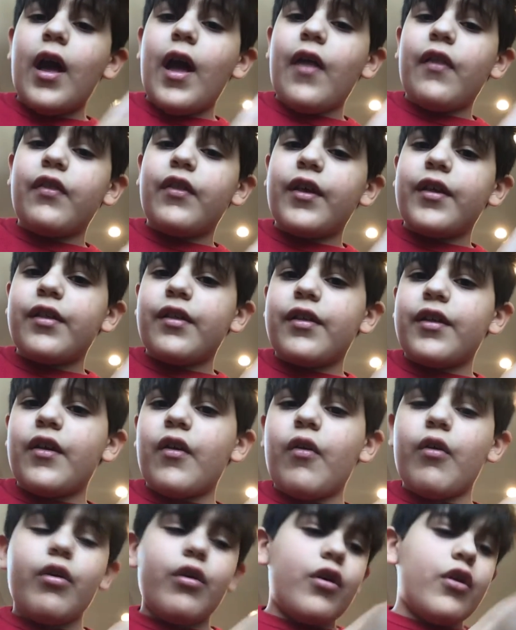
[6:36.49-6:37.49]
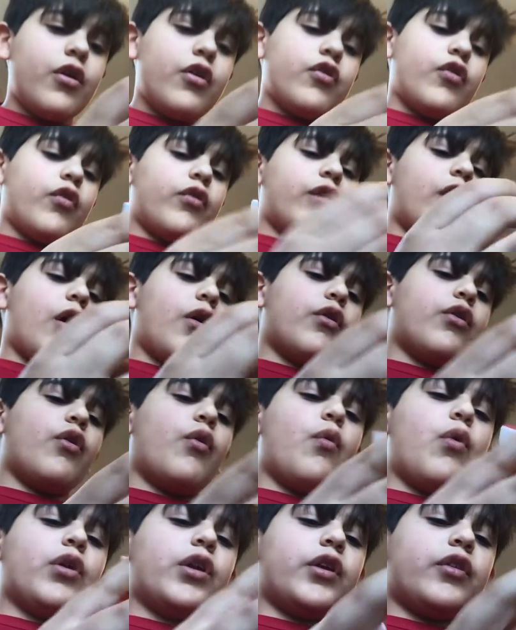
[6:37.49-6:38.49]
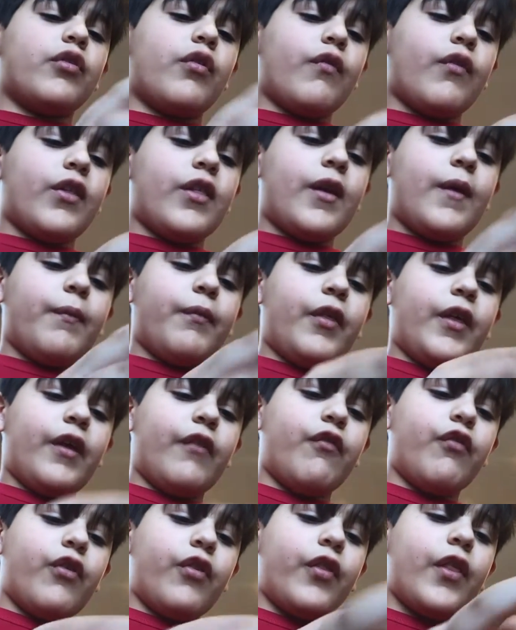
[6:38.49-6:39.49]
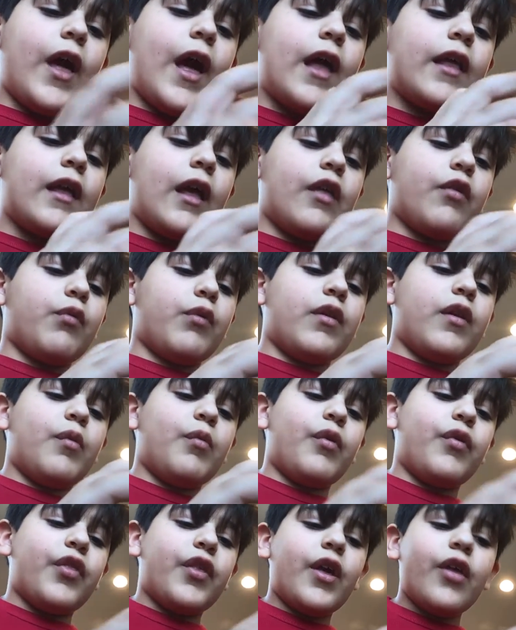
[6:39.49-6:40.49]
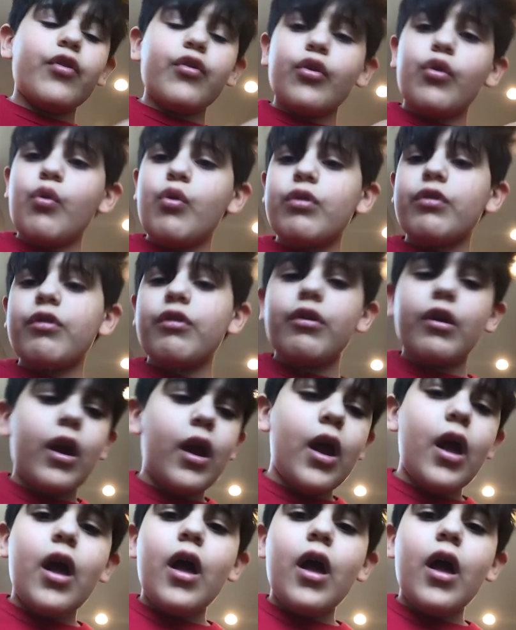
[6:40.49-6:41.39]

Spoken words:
And this is here. So now you'll want to do the same thing for that as we did with the other corner.